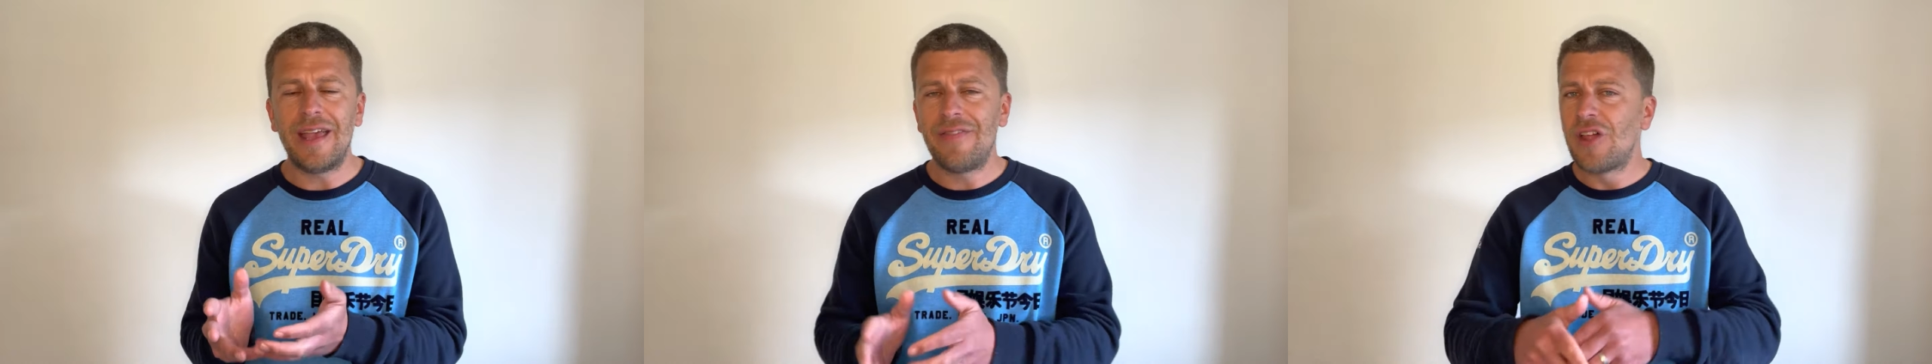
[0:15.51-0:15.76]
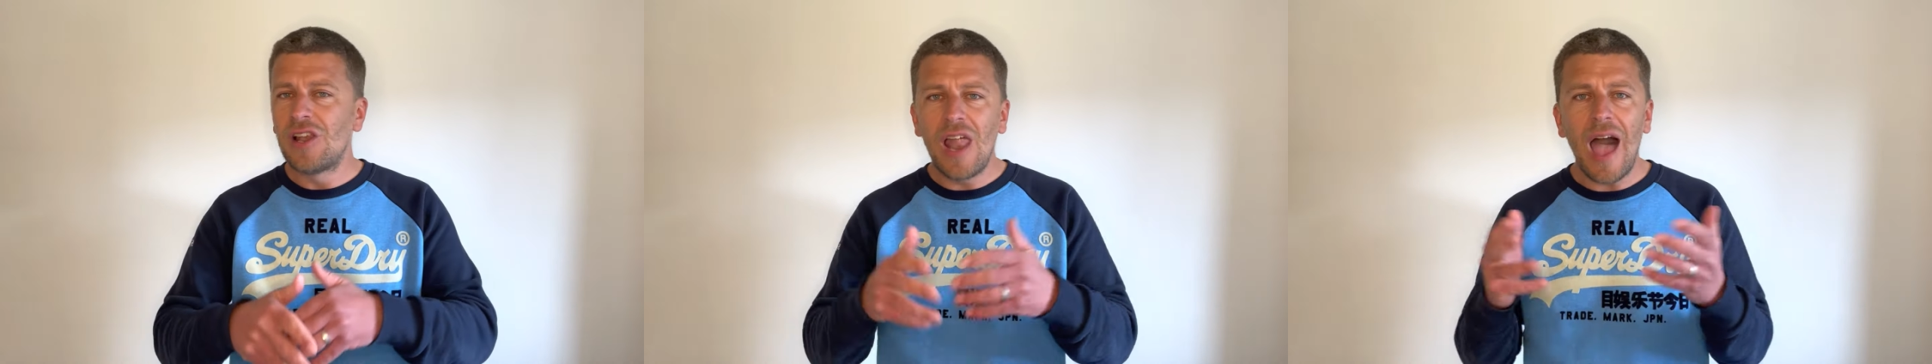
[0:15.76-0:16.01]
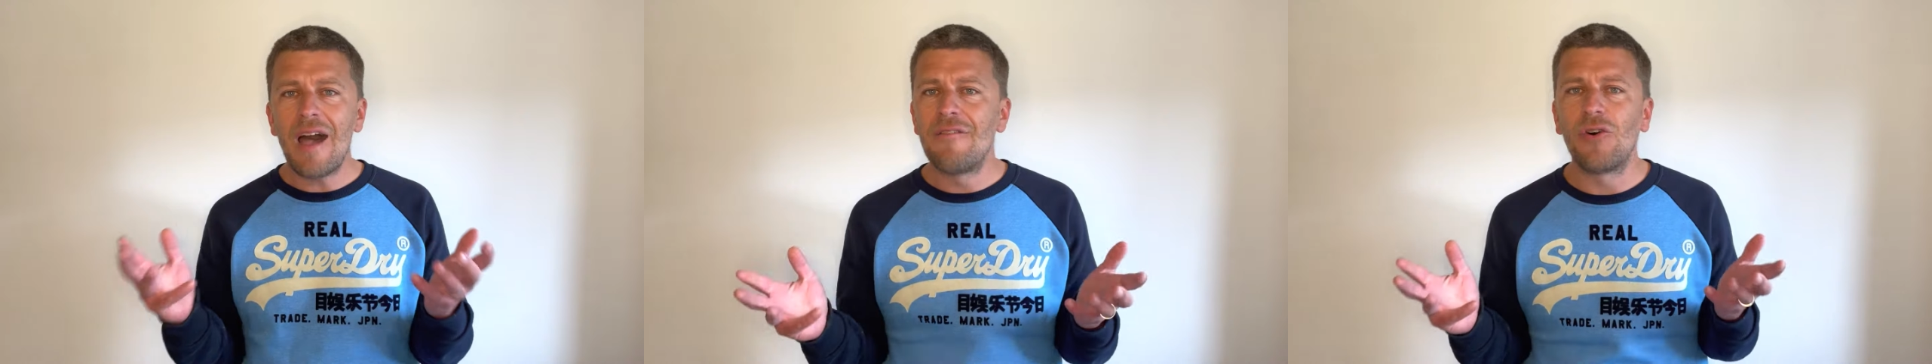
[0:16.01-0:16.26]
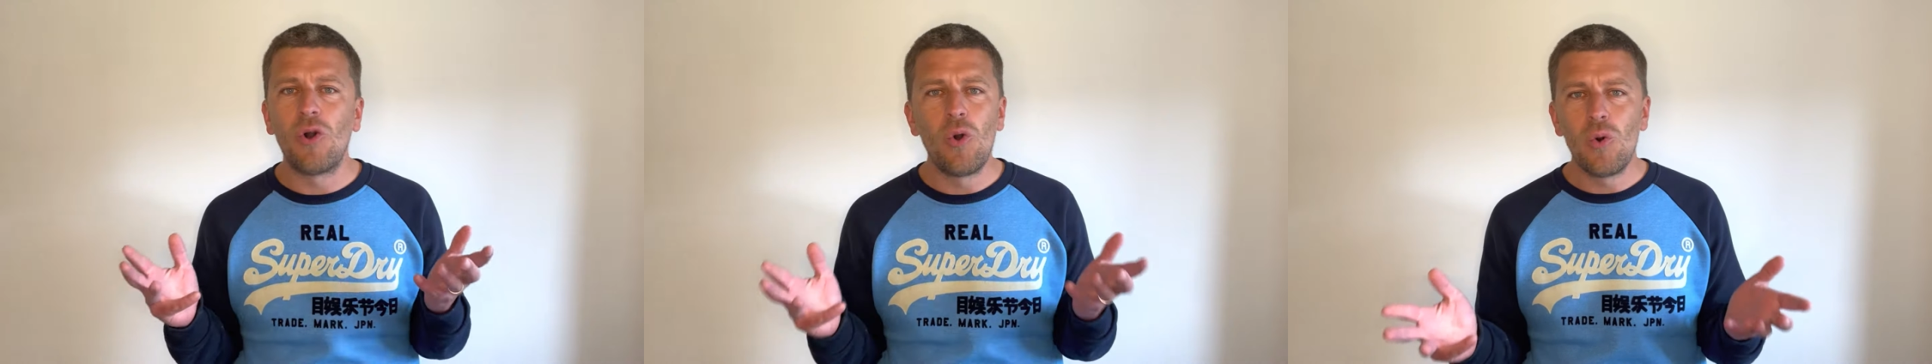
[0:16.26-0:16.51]
in the light
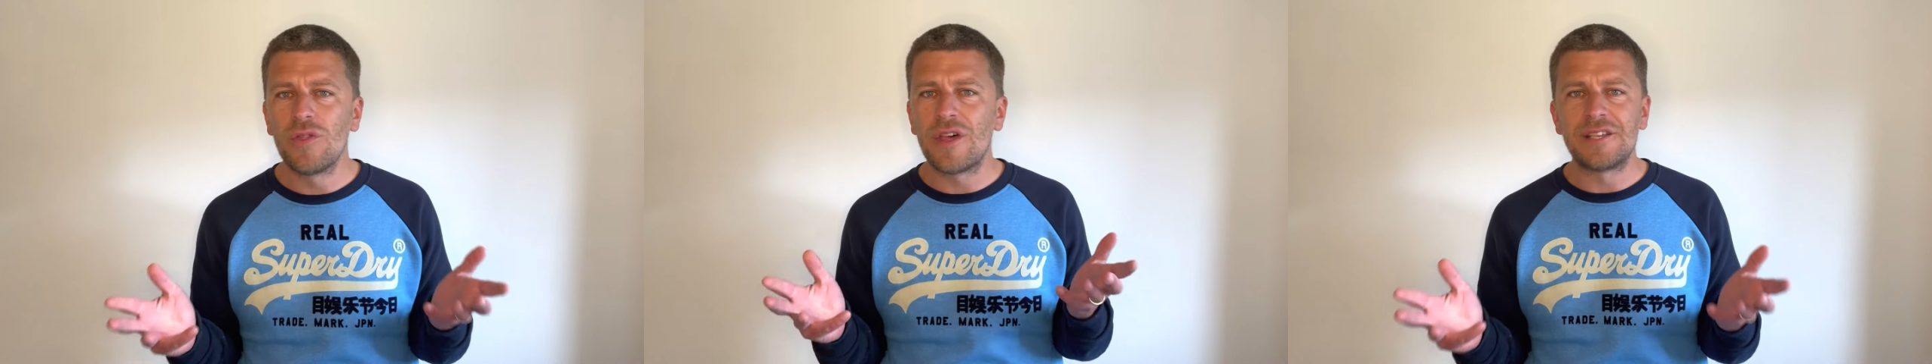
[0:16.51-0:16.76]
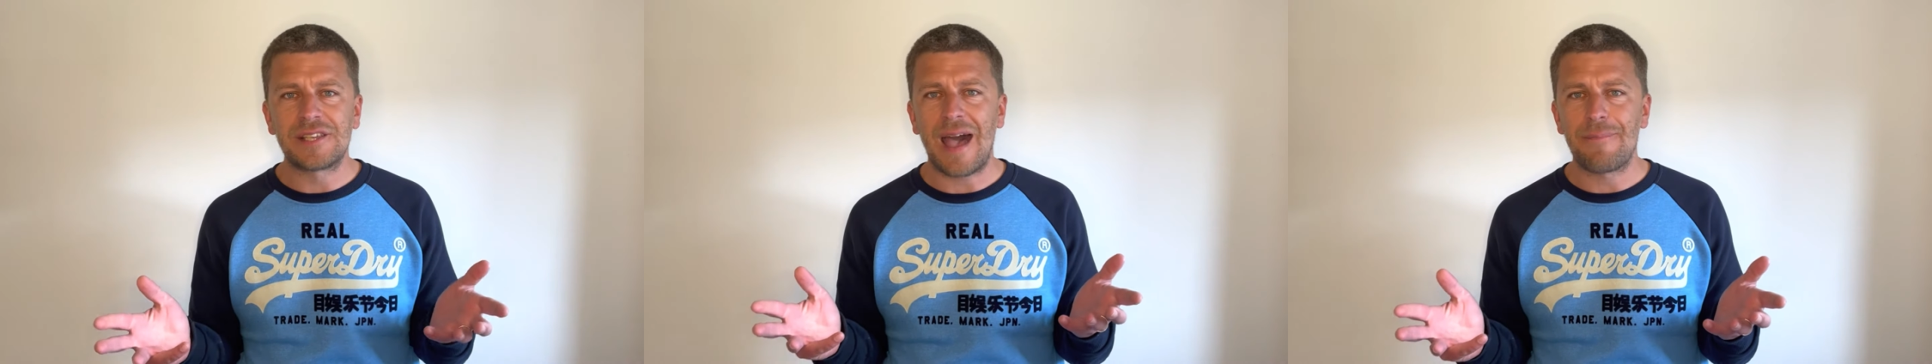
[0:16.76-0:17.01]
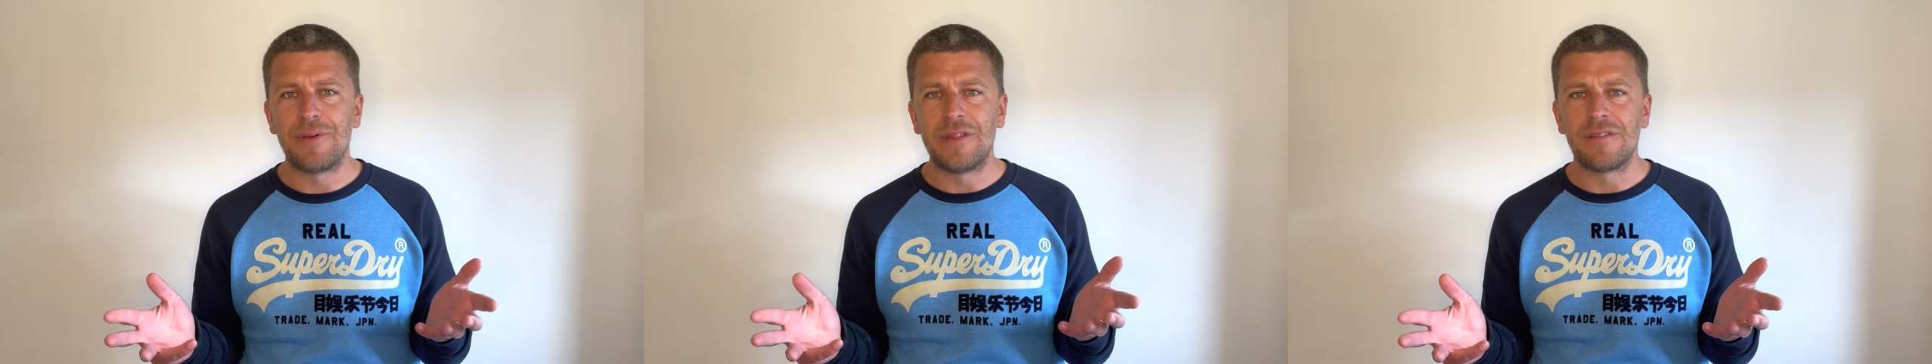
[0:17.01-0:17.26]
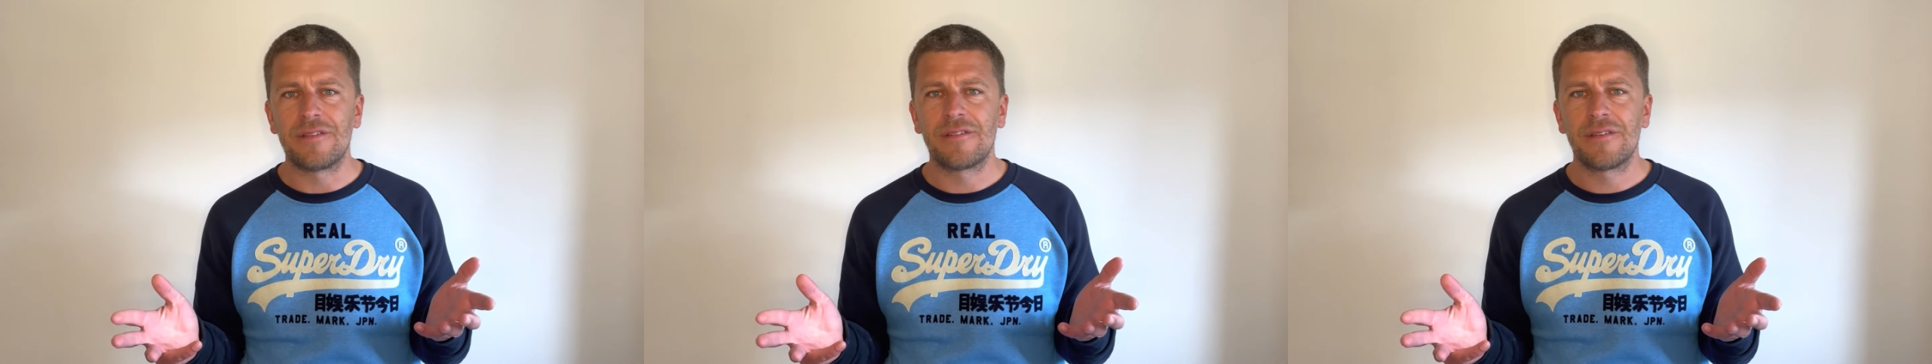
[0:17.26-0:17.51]
of all that has
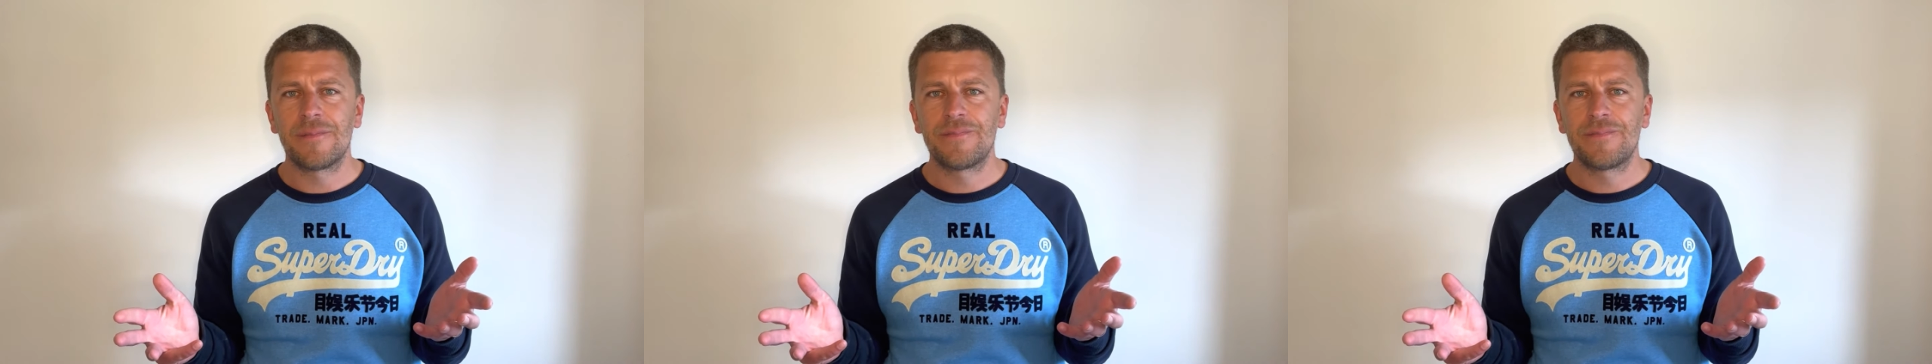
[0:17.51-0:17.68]
happened?